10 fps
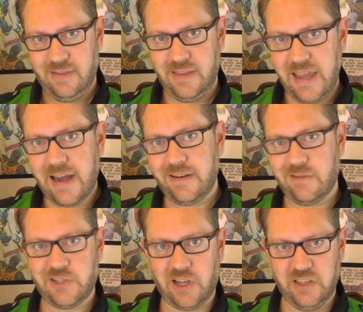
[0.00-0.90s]
The
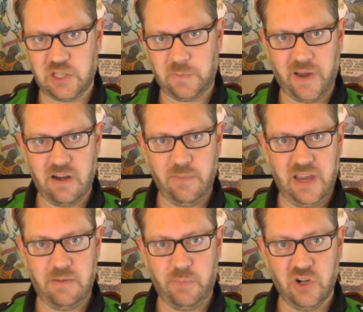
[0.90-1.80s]
editors on the
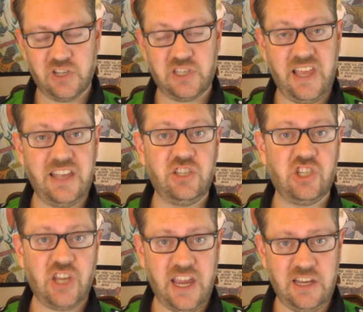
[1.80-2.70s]
Spider-Man books then
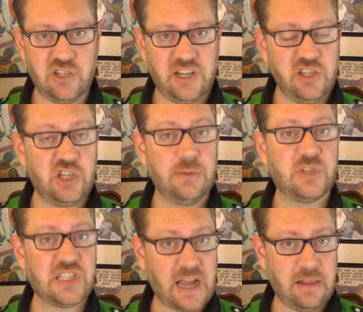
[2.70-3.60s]
changed, and Jim
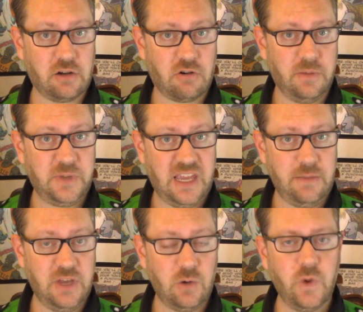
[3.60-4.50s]
Salicrup
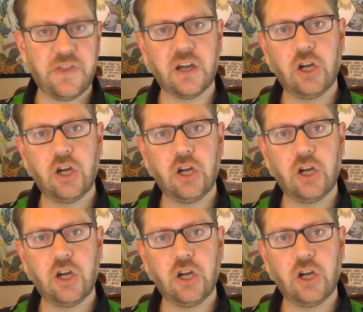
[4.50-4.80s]
came in with a